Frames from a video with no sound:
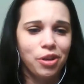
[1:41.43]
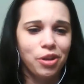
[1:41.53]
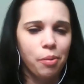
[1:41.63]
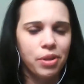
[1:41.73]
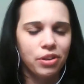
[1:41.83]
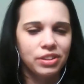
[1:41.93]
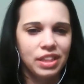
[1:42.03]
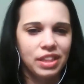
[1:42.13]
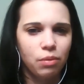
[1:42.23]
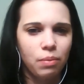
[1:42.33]
go up there and
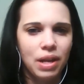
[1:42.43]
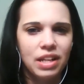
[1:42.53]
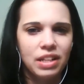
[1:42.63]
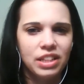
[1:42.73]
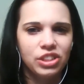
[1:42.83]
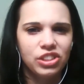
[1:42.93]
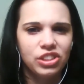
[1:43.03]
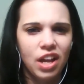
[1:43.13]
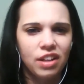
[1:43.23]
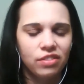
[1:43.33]
get the win, and he
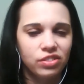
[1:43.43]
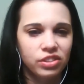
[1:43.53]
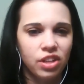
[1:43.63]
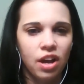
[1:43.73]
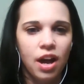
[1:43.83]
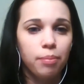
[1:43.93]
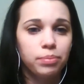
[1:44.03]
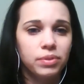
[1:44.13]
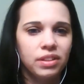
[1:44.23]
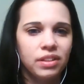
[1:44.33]
just kind of
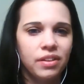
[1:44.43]
stopped. And,